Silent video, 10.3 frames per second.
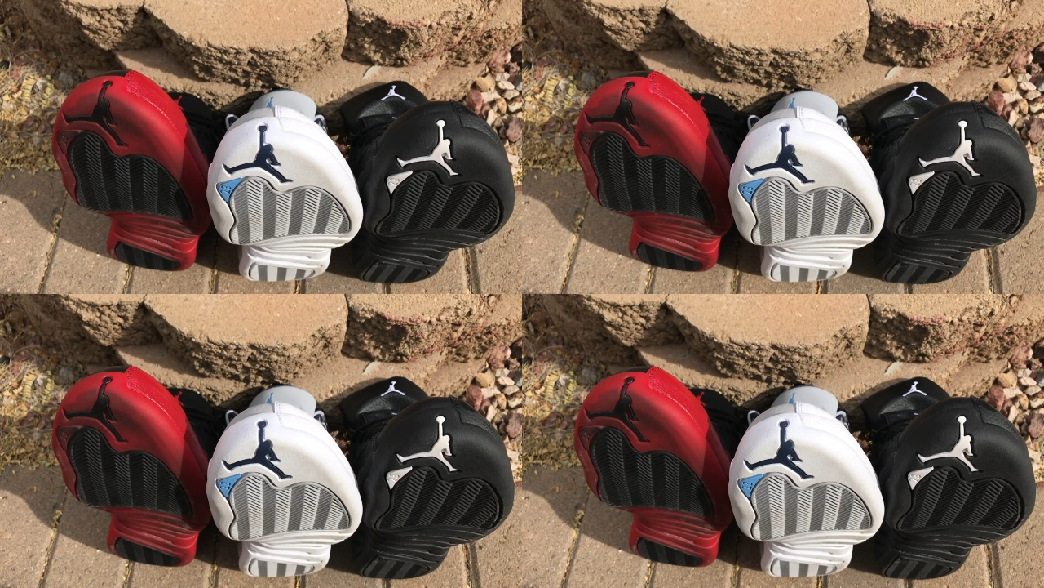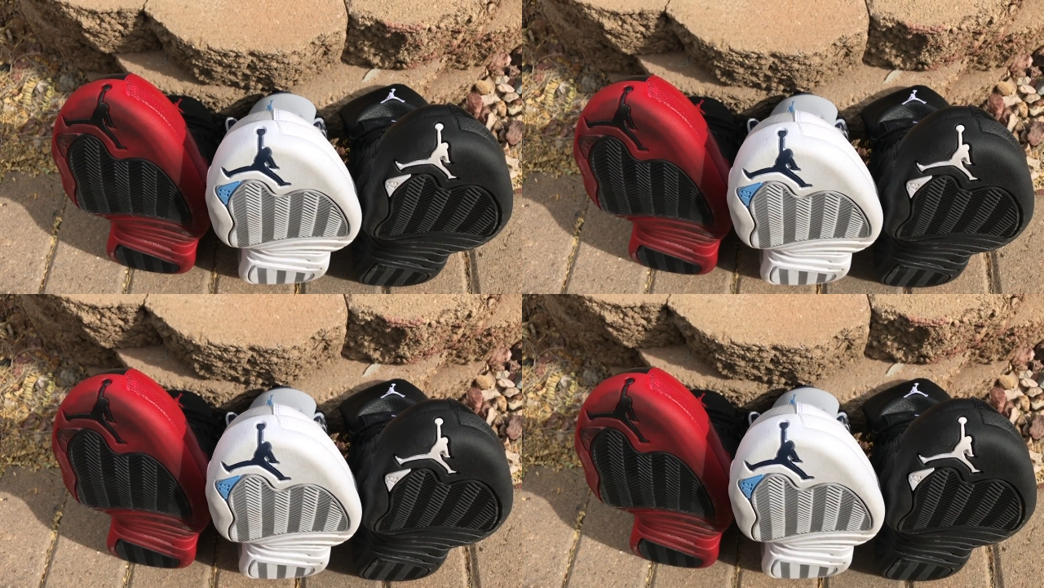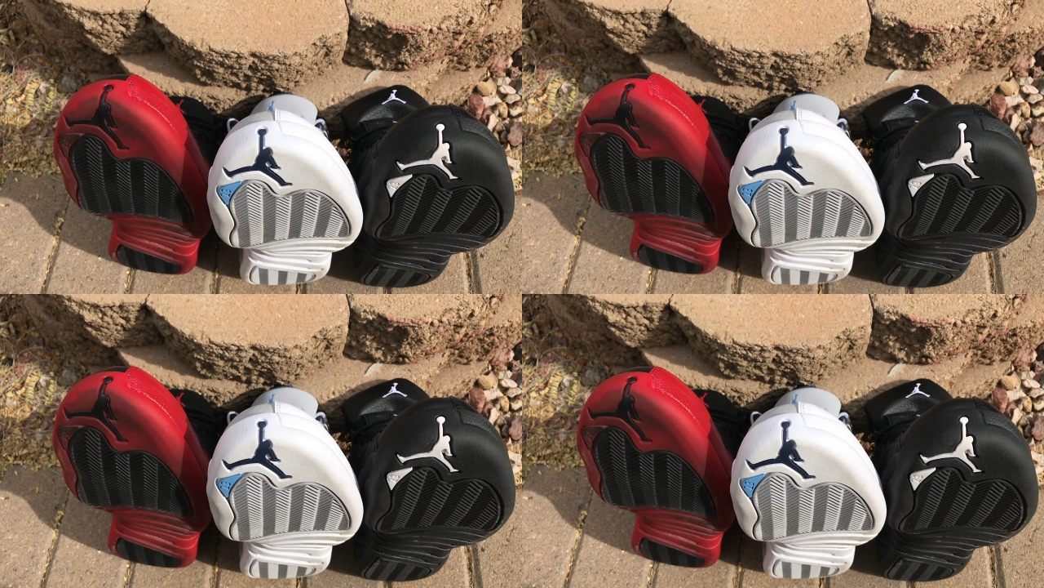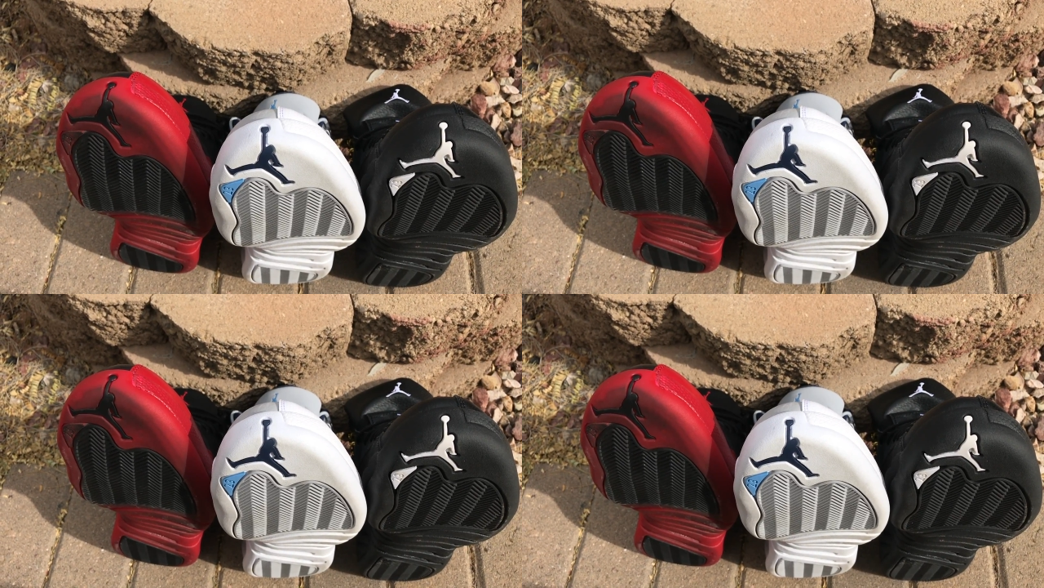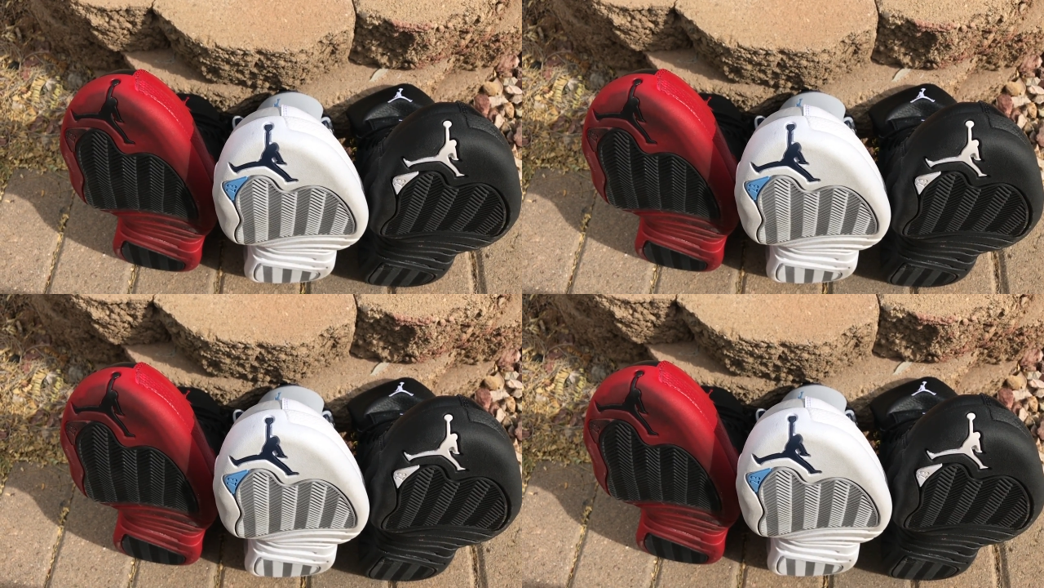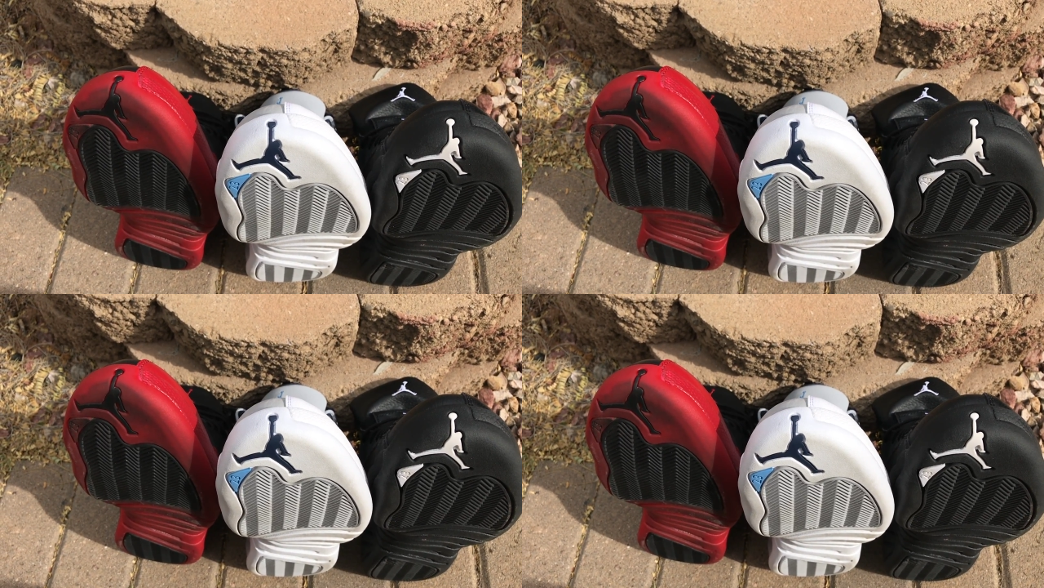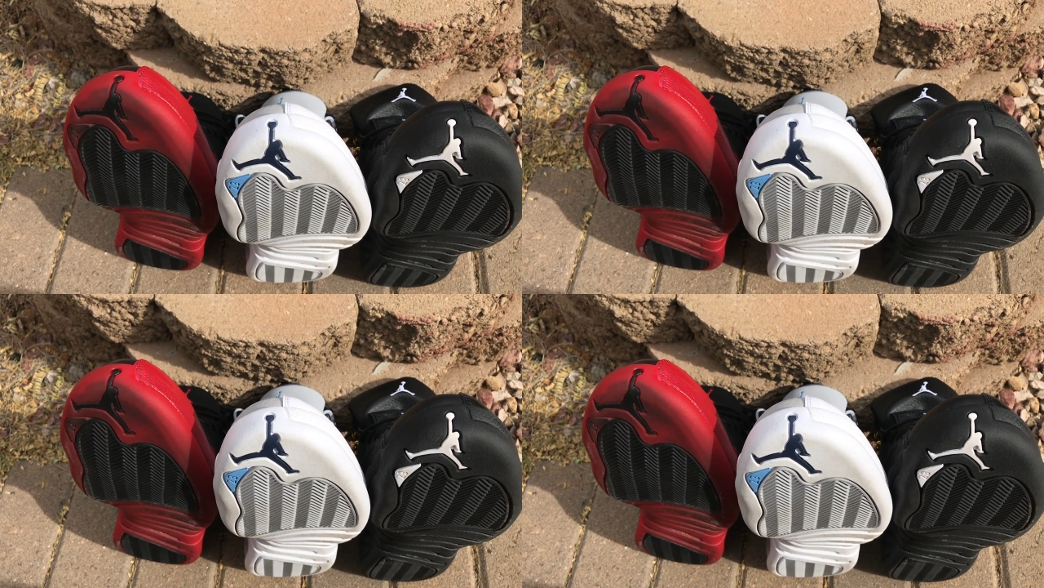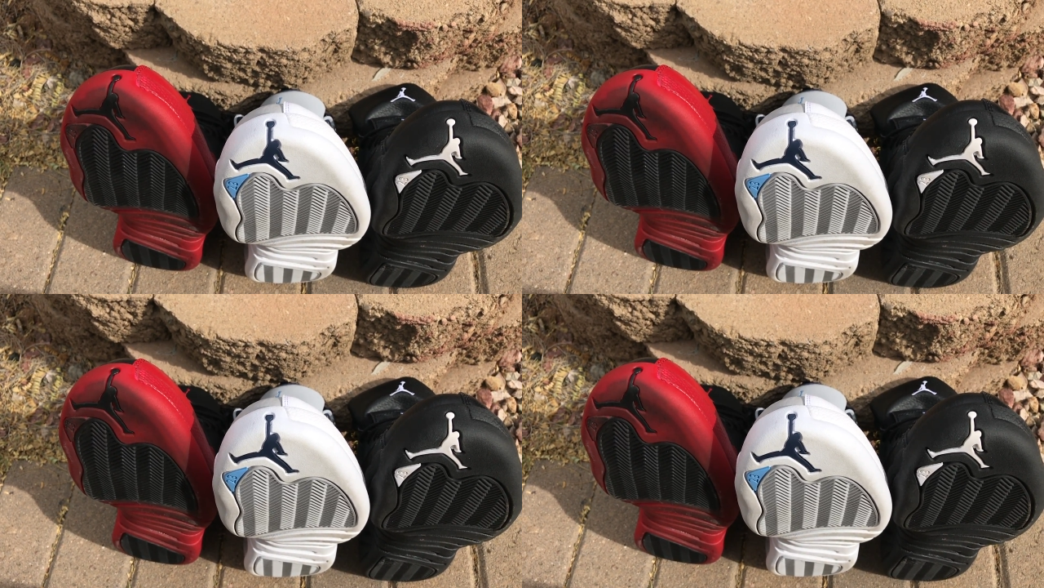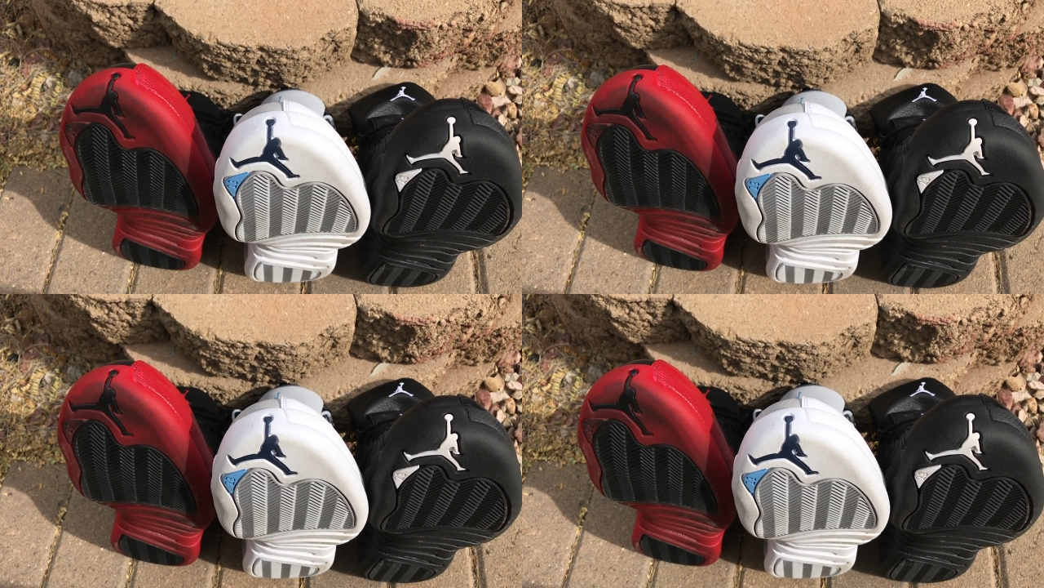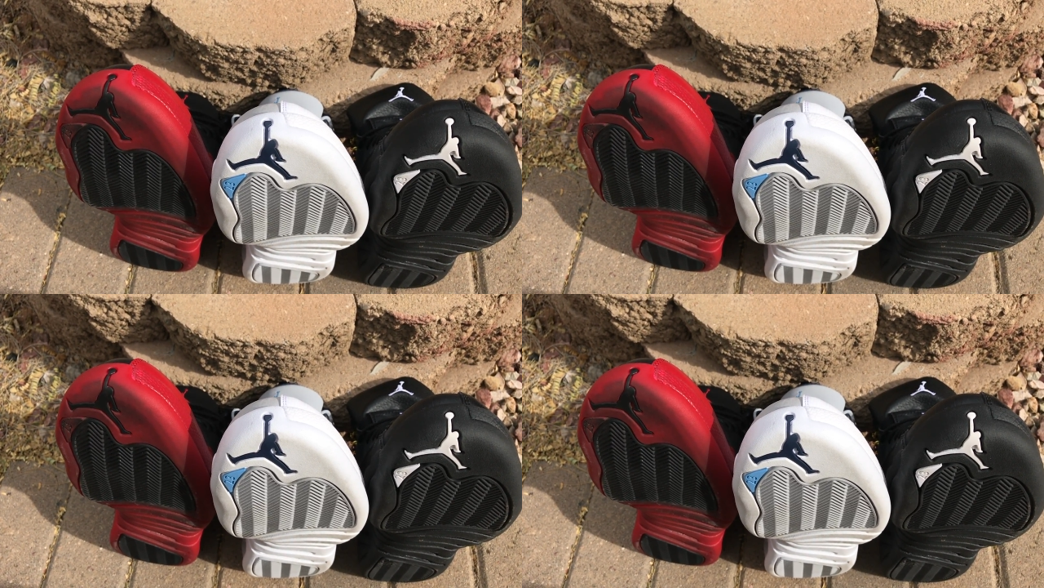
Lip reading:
(no speaker visible)